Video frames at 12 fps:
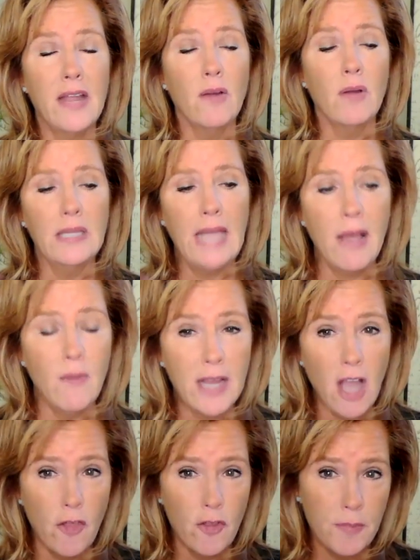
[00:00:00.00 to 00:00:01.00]
allowing
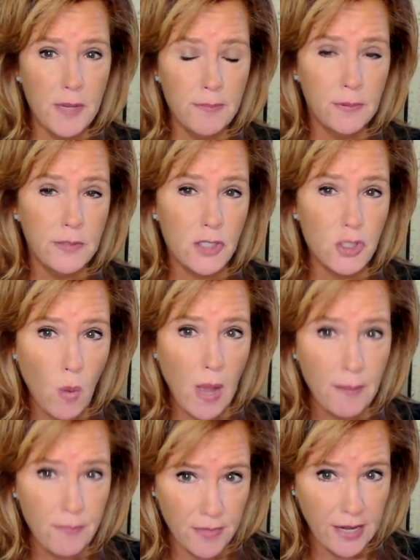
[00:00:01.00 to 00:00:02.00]
other people to
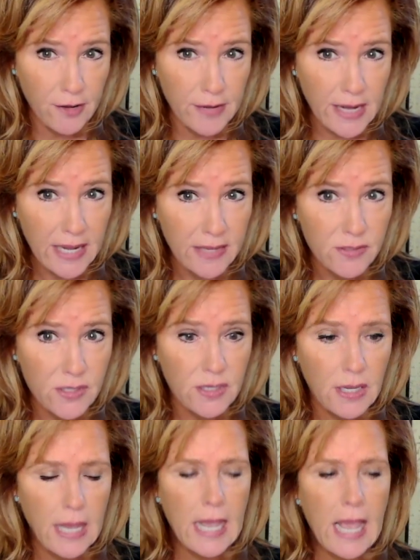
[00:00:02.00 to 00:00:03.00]
swamp their needs.
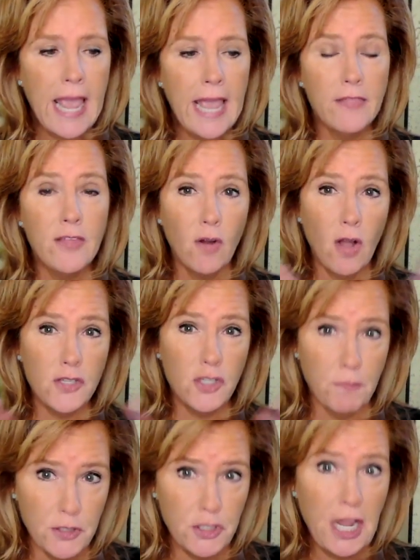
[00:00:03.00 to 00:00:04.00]
And they're also
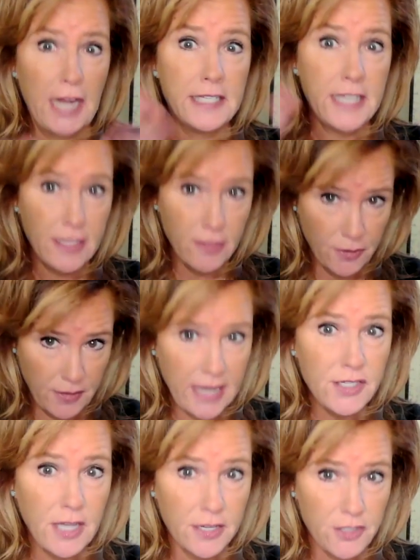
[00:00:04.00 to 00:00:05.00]
projecting their
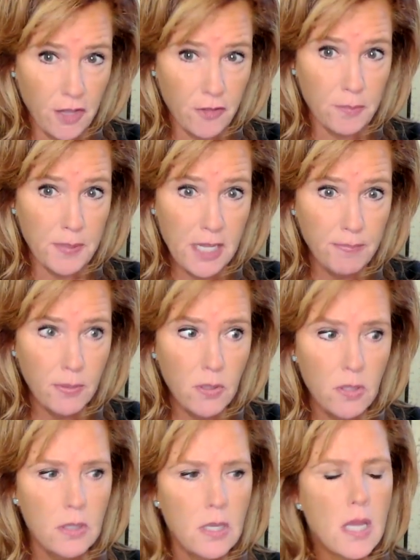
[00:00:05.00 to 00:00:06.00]
needs onto other
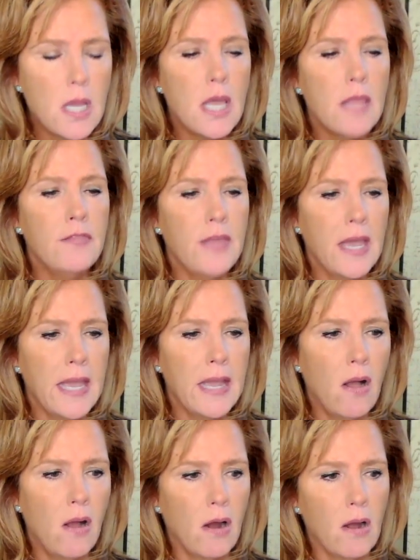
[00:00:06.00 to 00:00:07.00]
people.
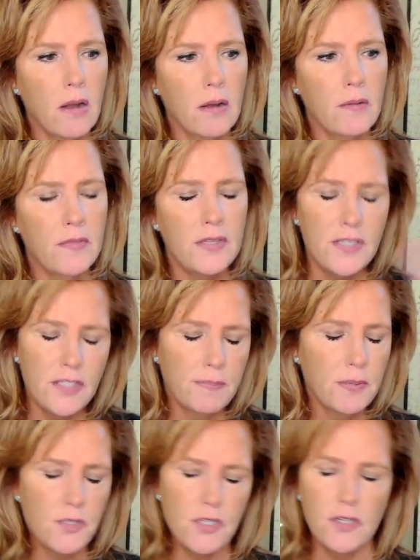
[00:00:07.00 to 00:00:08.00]
This is the
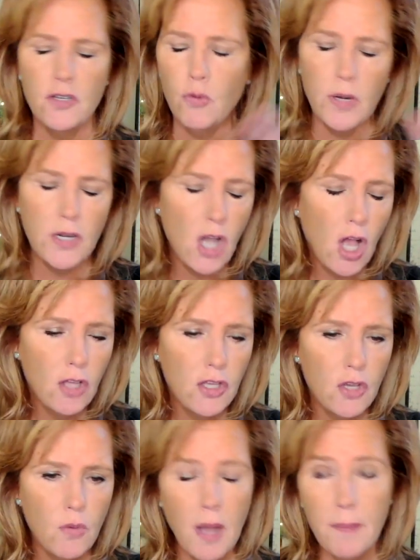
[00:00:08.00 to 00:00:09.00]
person who would call
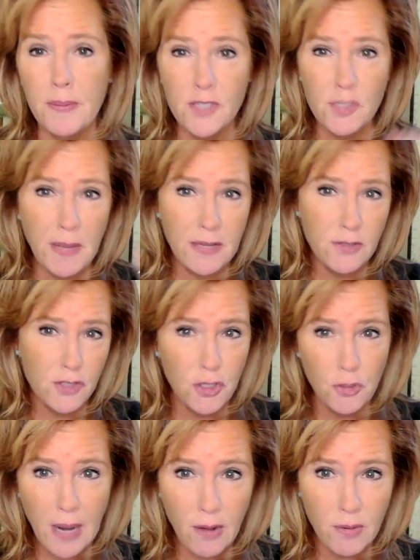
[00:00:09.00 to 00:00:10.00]
you up and spend
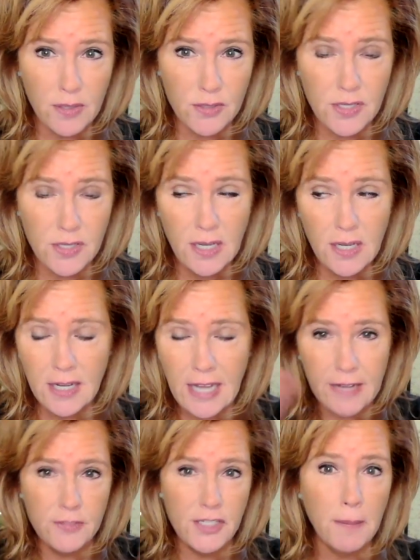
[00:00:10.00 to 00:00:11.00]
2 hours
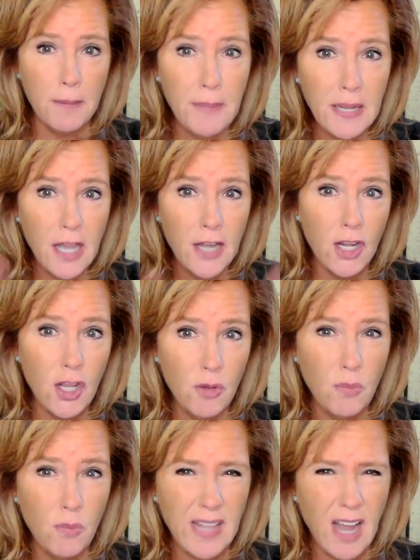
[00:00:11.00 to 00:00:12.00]
kind of dumping on
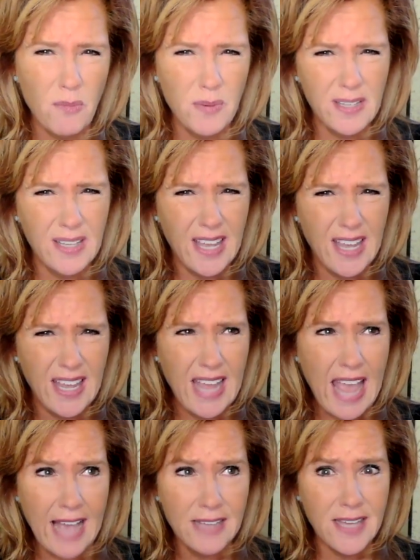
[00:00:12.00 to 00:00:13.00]
you without really
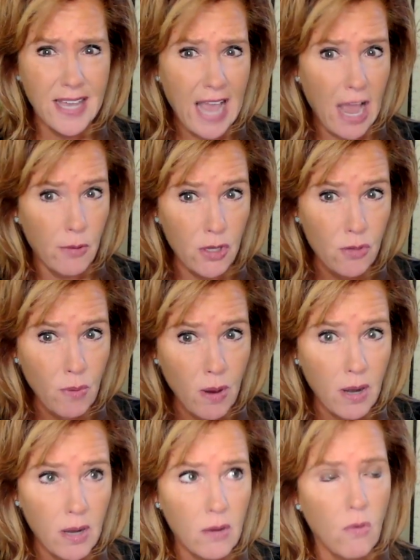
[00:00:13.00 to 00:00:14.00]
asking how you
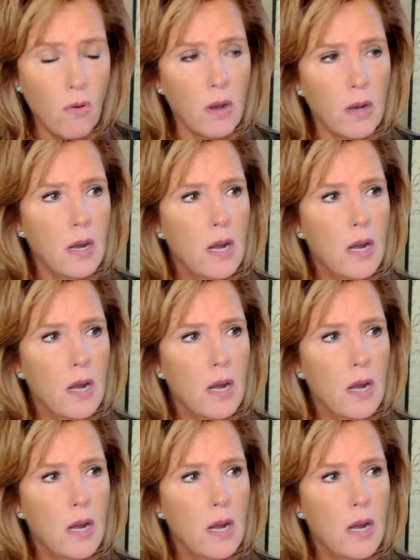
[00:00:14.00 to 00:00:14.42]
are or